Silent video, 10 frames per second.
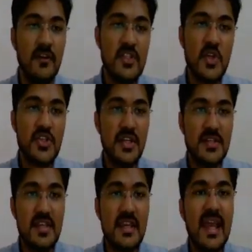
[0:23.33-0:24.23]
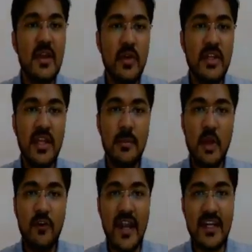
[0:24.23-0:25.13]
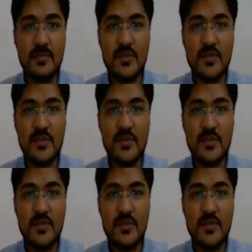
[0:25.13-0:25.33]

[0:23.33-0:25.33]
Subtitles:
The first question is, calculate the number of